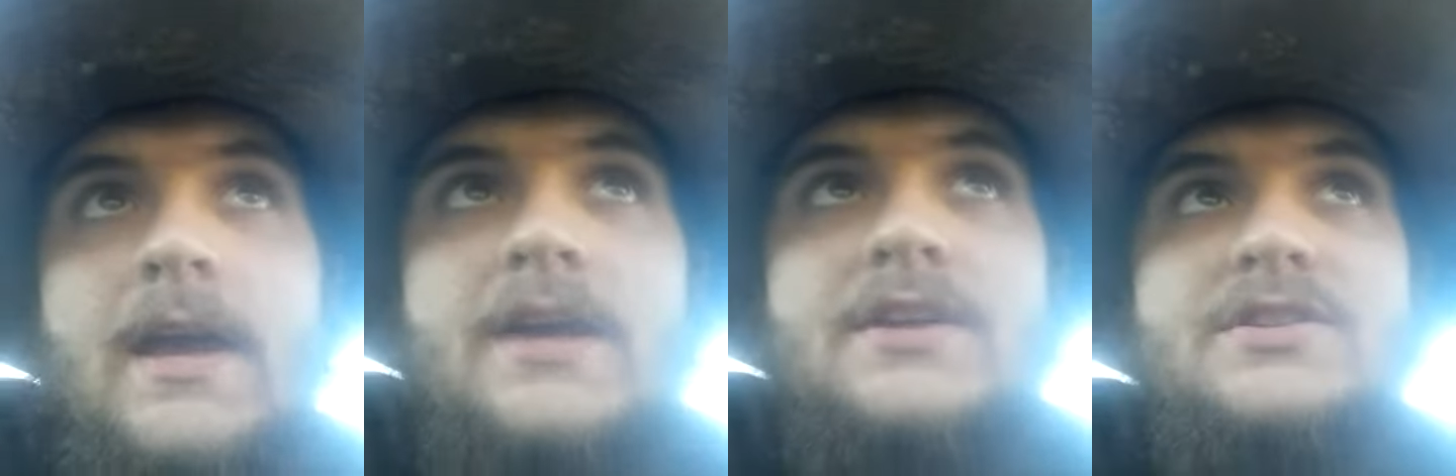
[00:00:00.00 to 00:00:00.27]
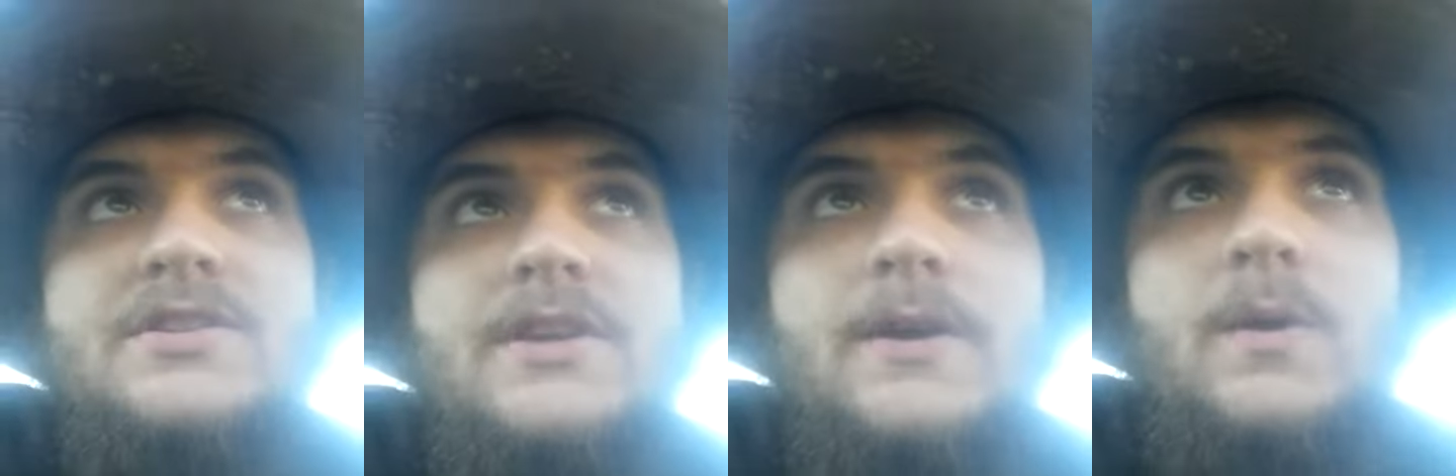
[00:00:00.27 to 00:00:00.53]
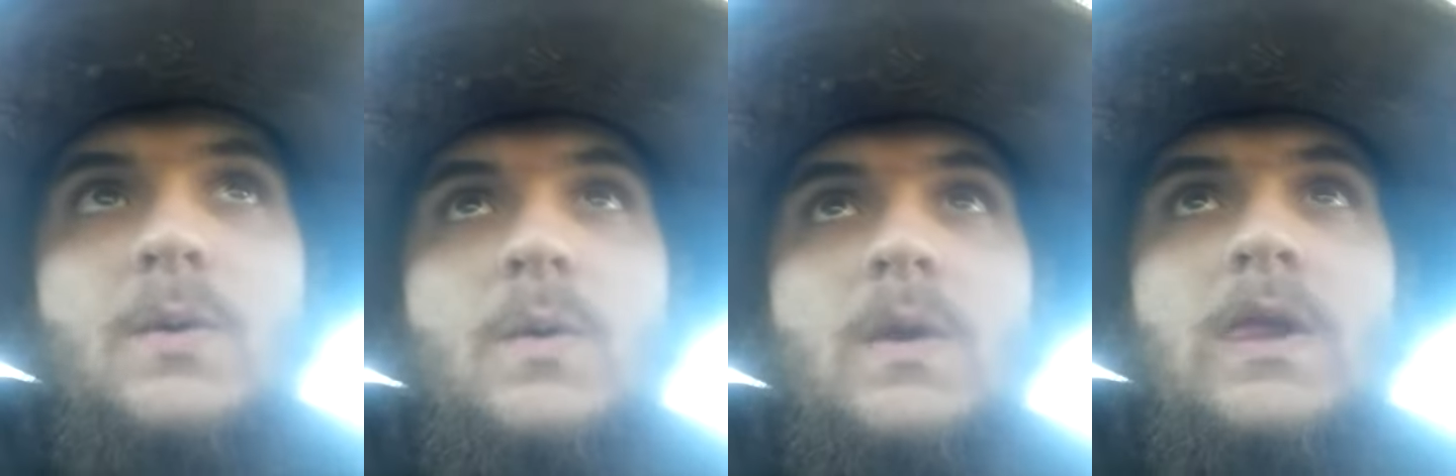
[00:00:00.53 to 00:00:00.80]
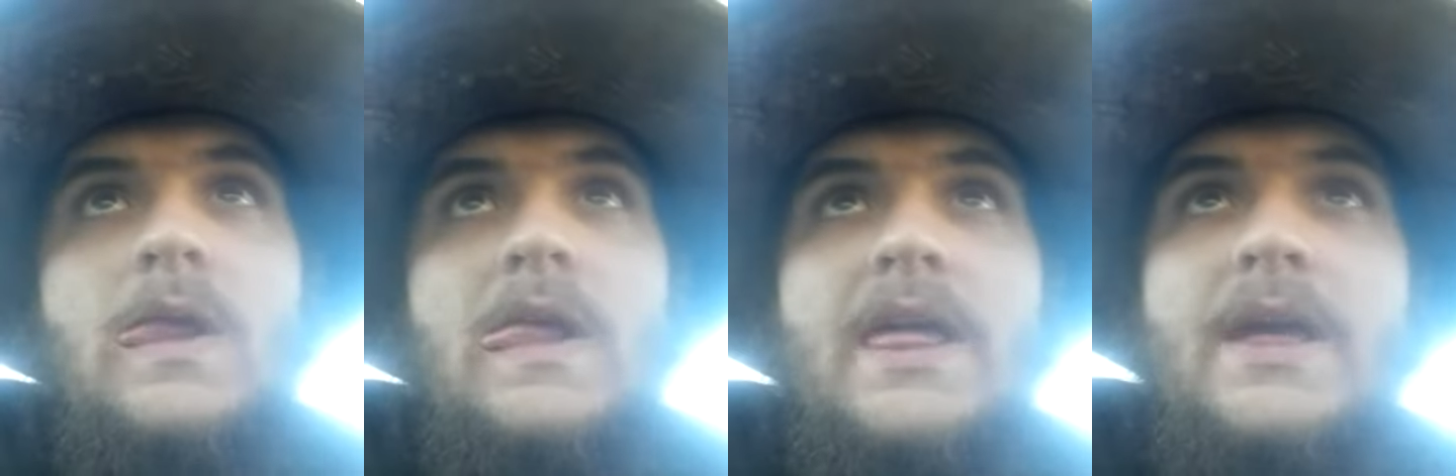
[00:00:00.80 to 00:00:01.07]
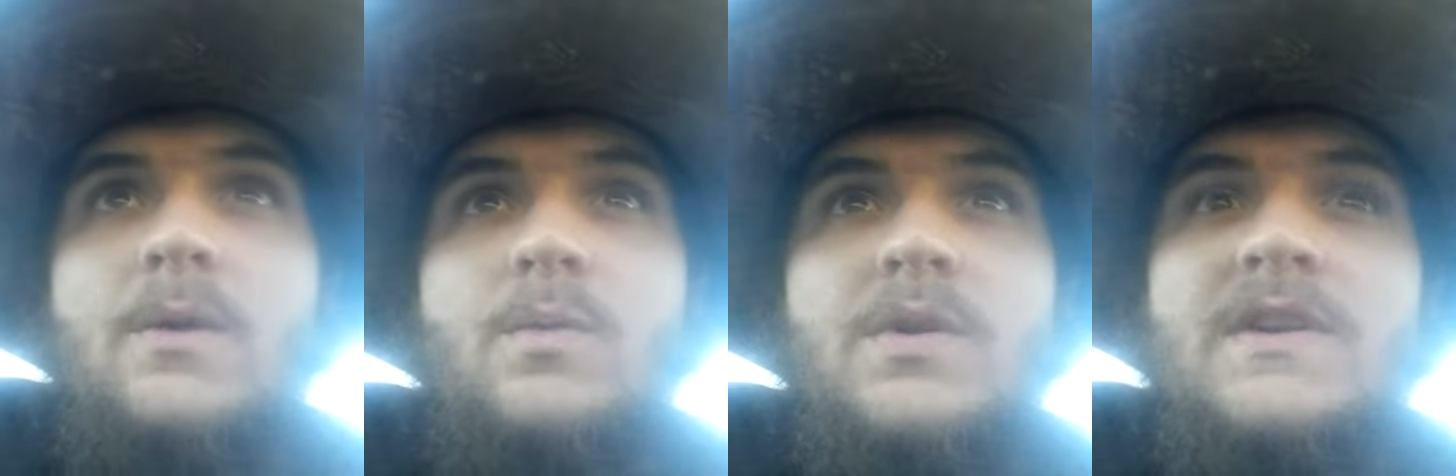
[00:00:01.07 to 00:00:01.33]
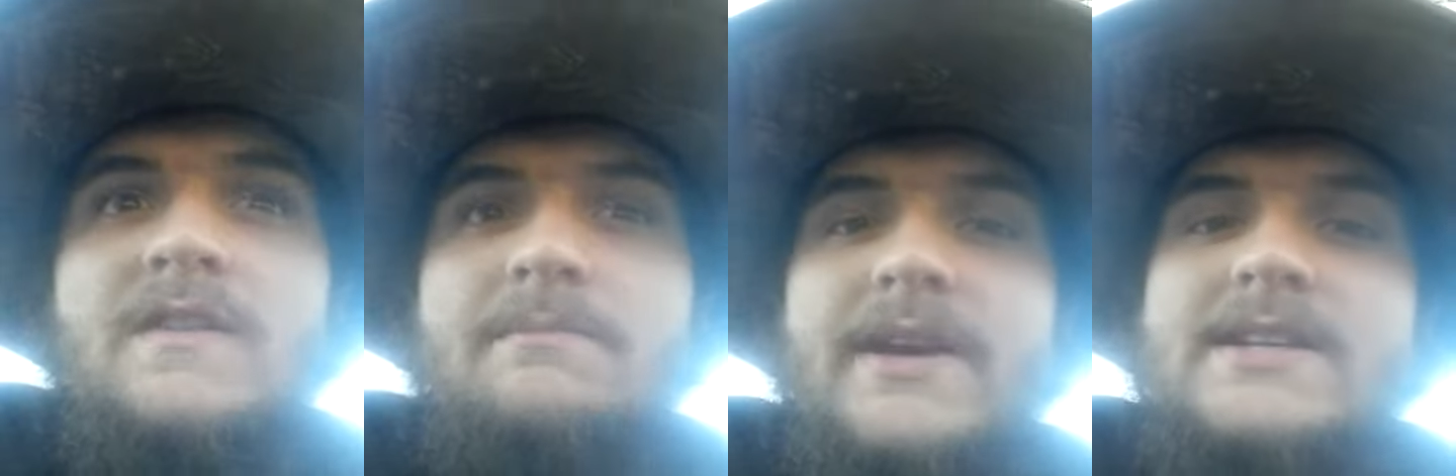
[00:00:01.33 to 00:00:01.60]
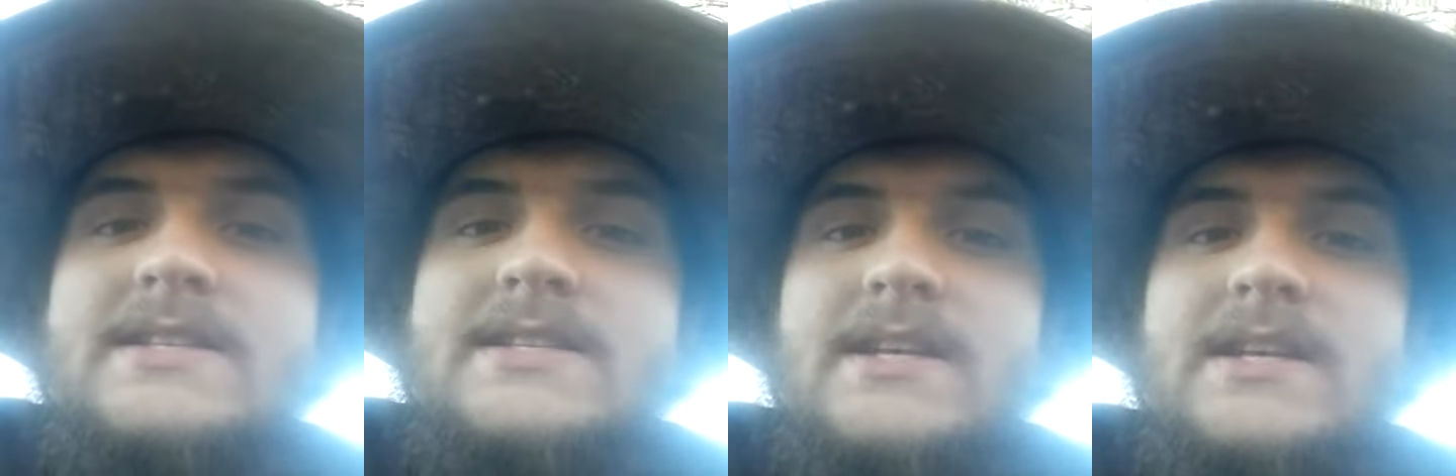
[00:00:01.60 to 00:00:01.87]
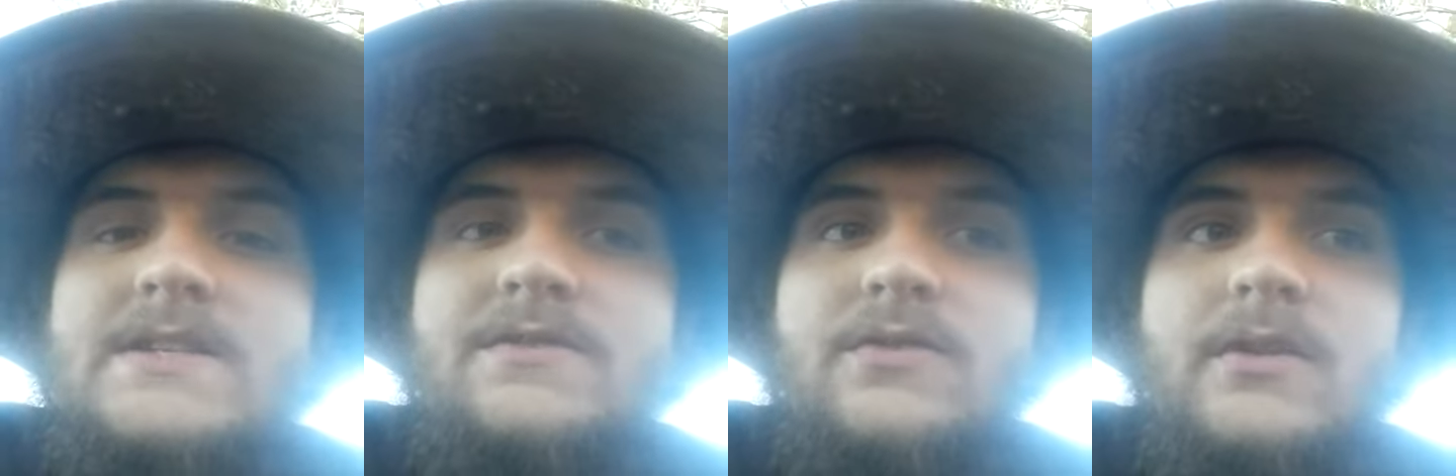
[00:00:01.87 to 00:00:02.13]
And so it wouldn't have made
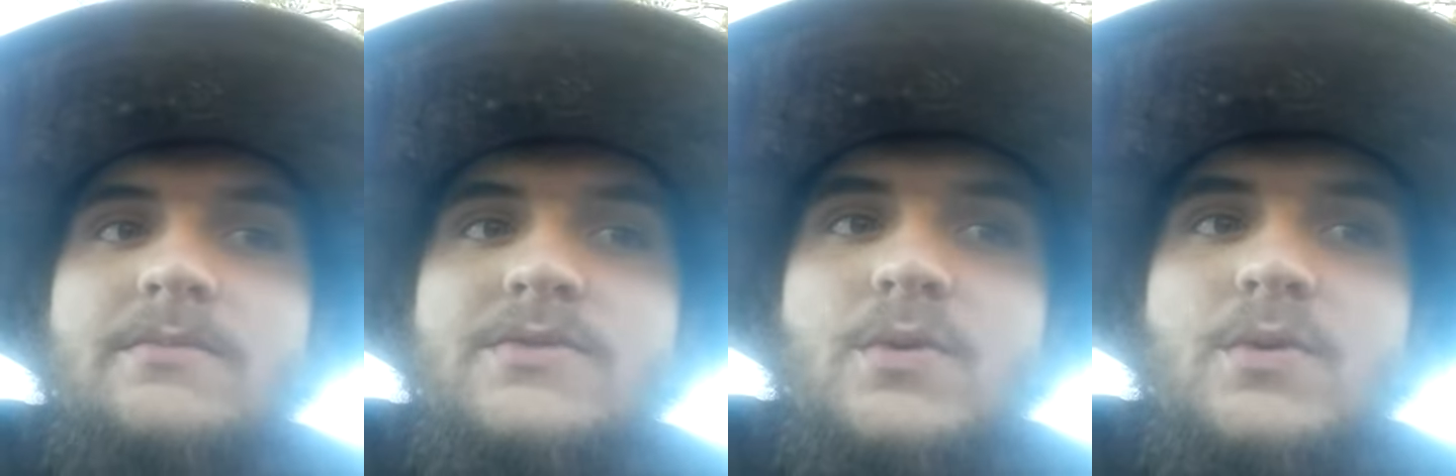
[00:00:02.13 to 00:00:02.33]
sense for them